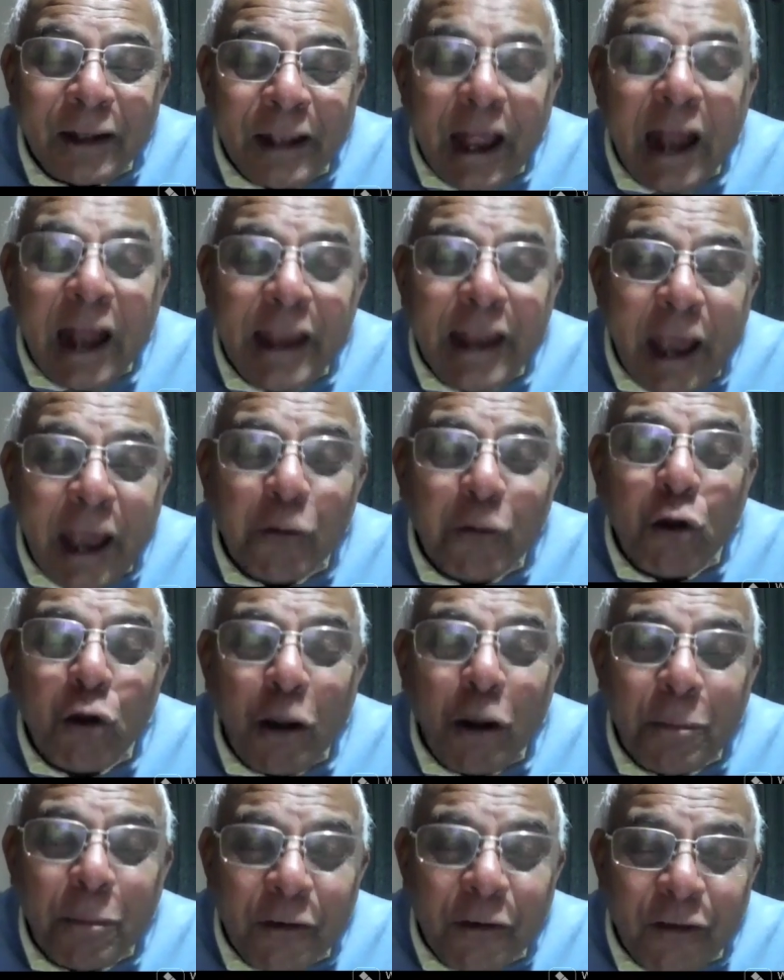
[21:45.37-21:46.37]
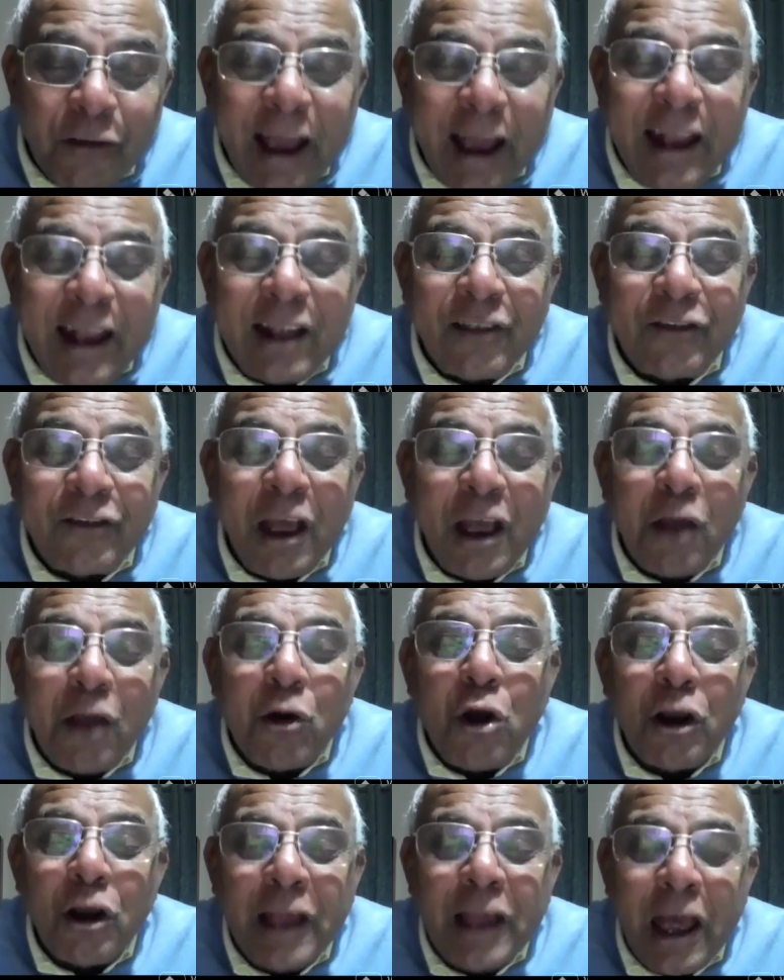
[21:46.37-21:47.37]
Then they have got missiles. They
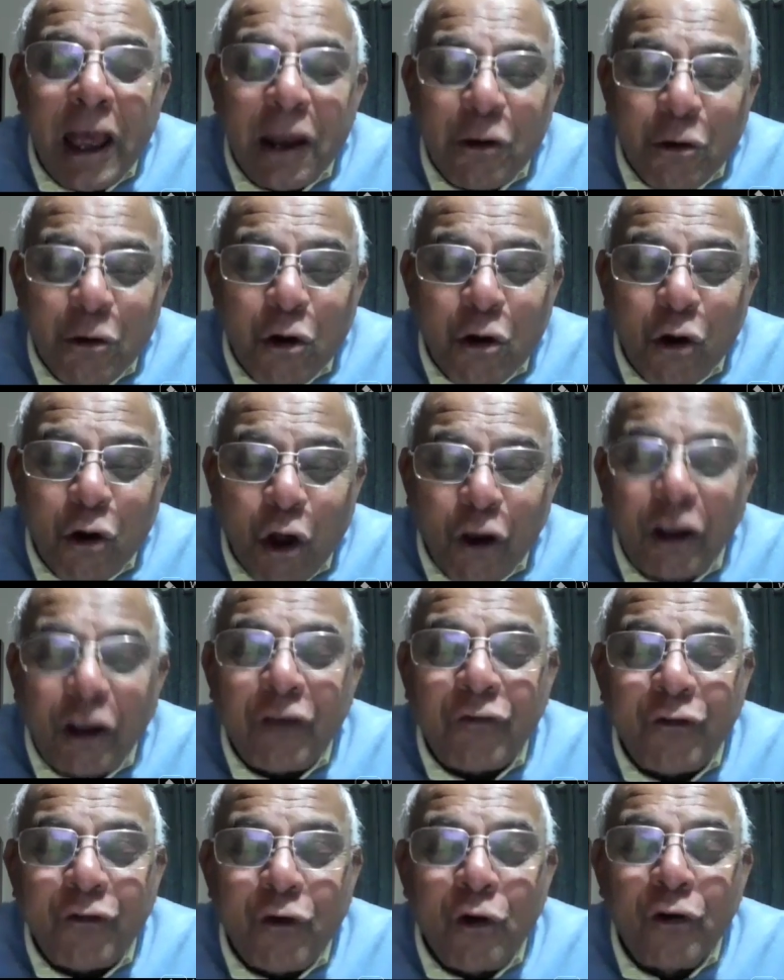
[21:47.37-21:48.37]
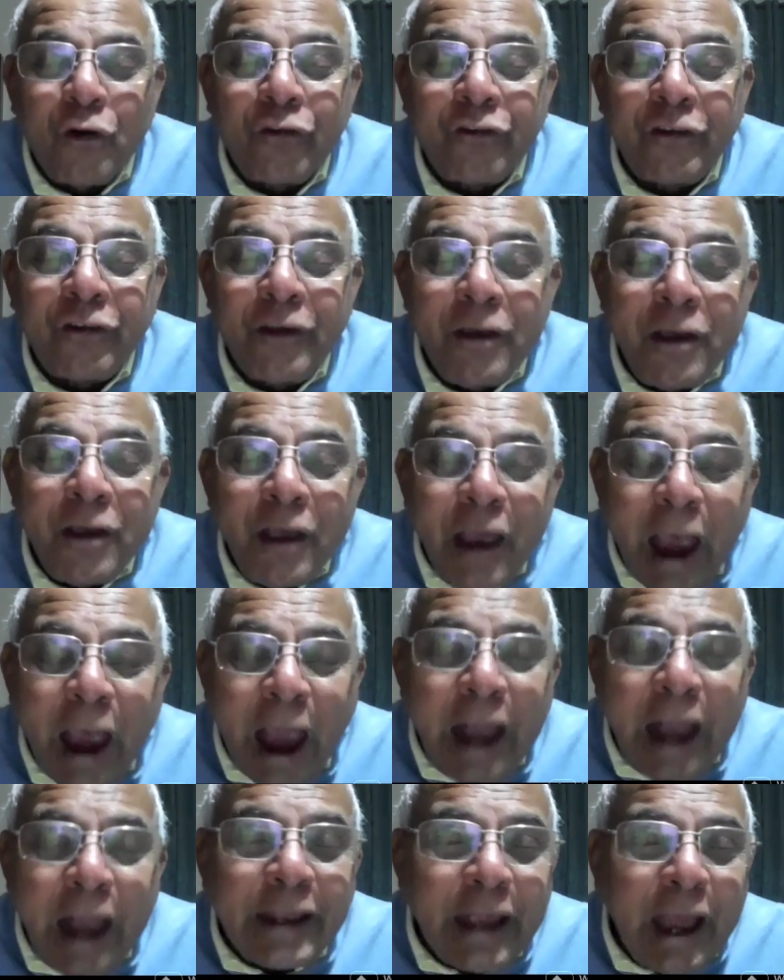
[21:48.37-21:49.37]
have got their, you know, rocket force,
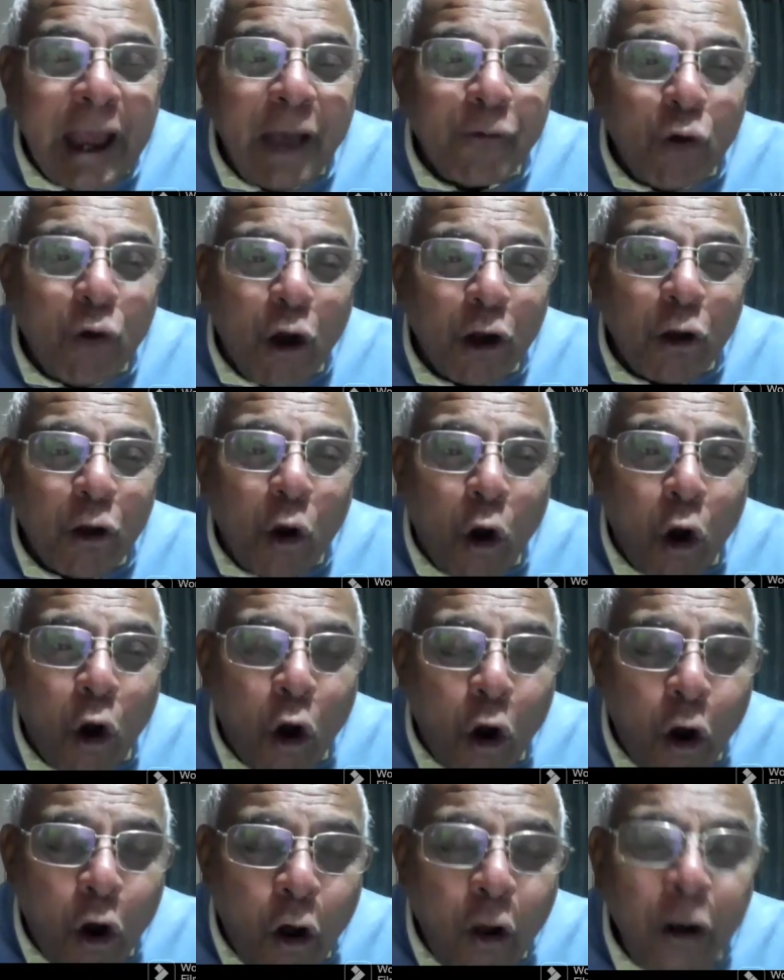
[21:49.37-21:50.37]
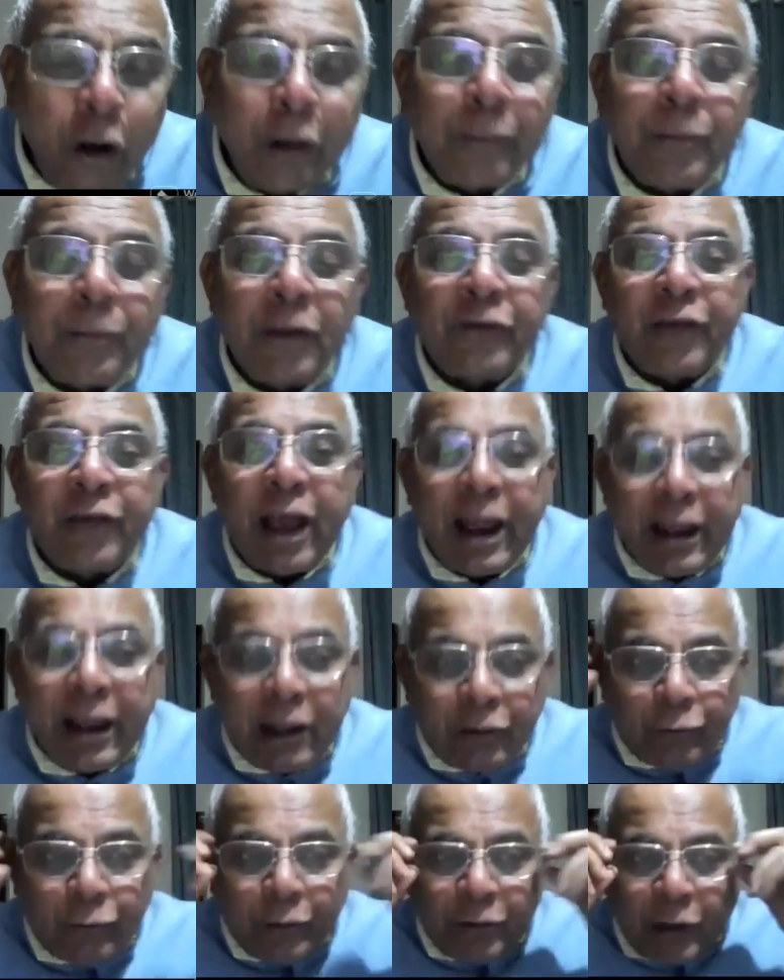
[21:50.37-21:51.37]
and they have got all
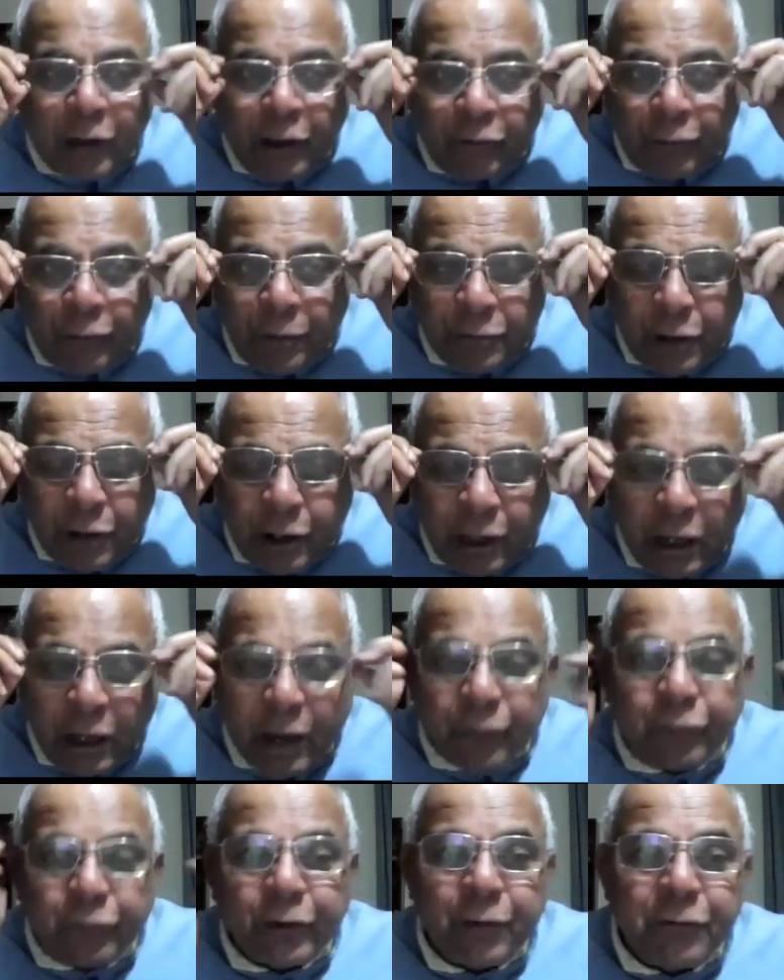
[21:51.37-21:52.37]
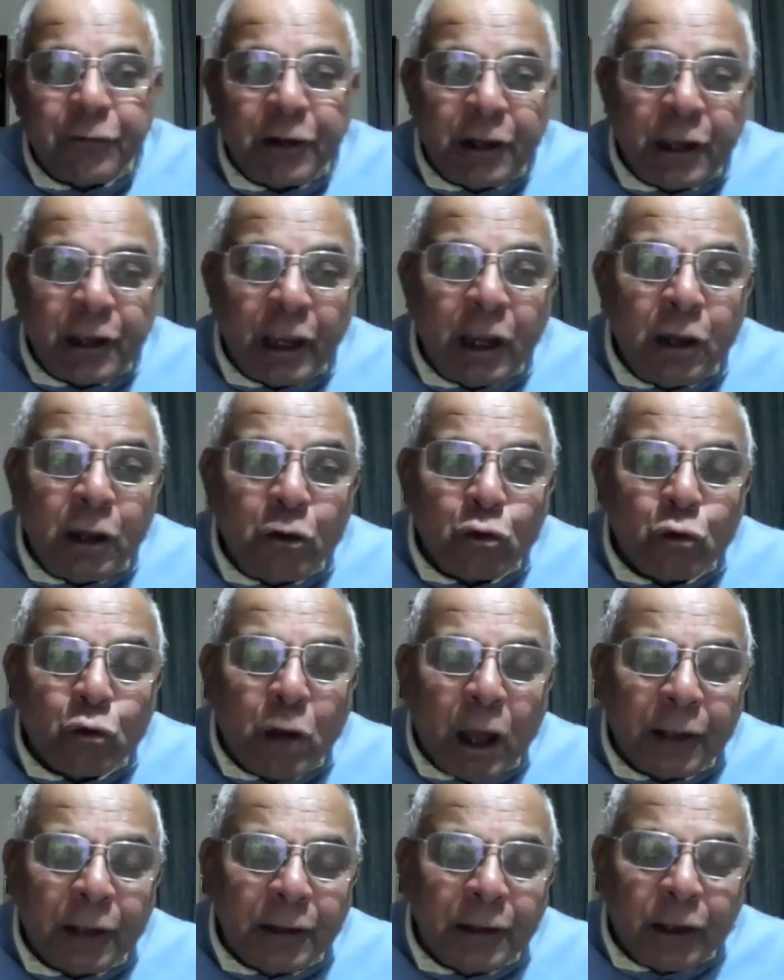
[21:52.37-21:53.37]
missiles, which are from the DF-17
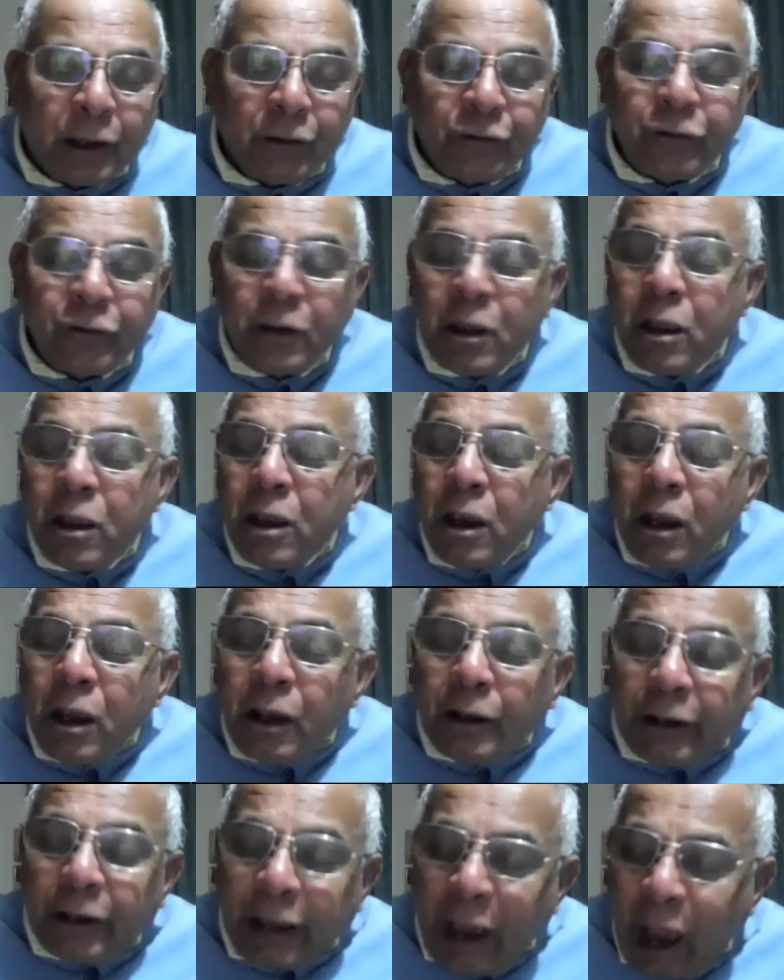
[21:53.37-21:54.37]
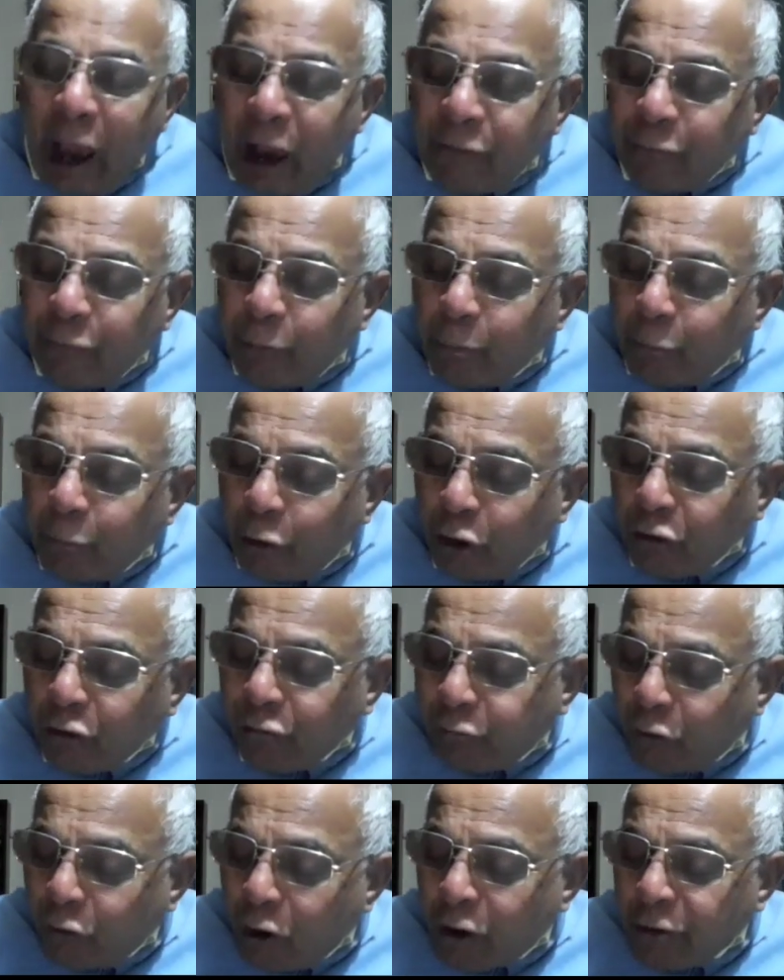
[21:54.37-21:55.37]
to others. They have
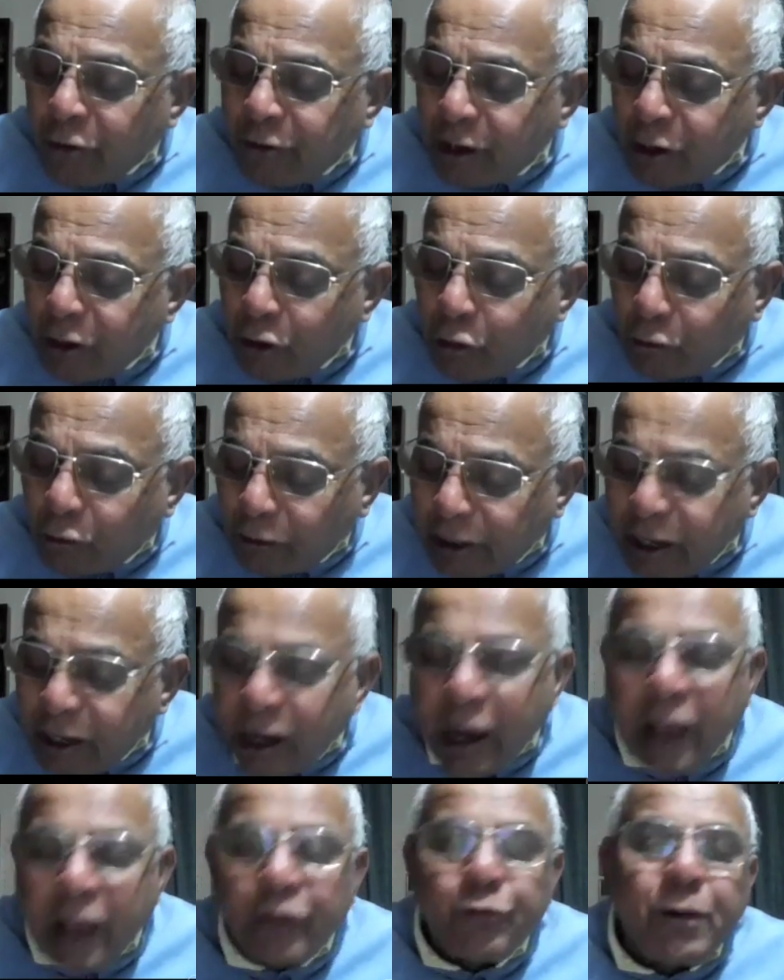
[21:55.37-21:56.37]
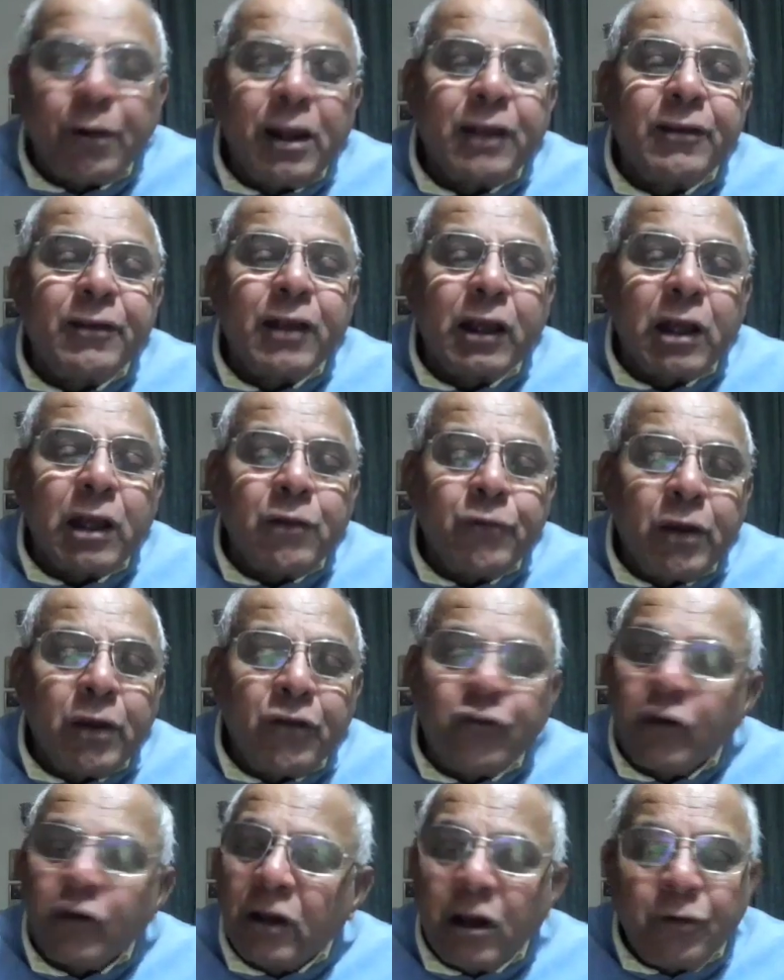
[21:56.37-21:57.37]
both for the nuclear as well as the
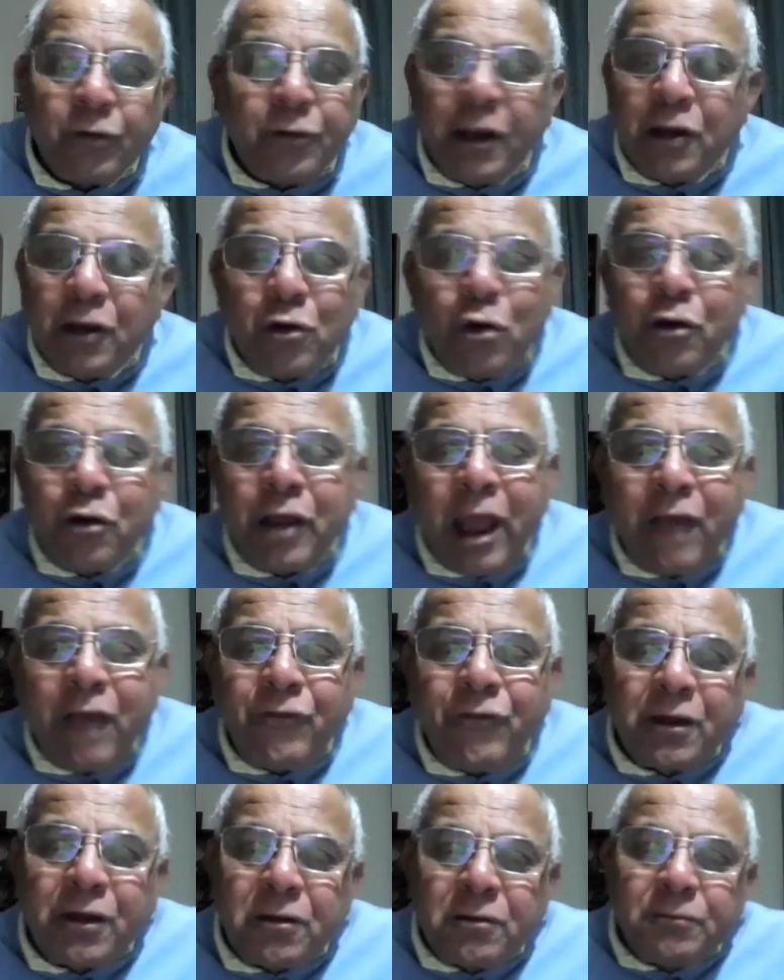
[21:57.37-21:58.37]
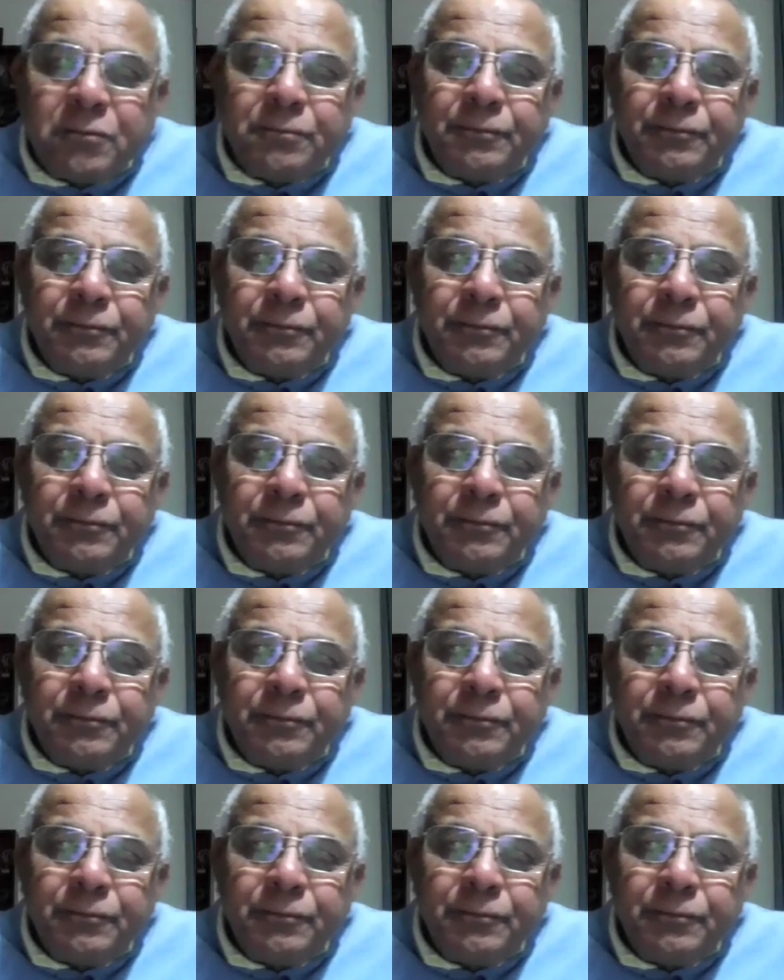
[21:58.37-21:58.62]
conventional. We don't have it.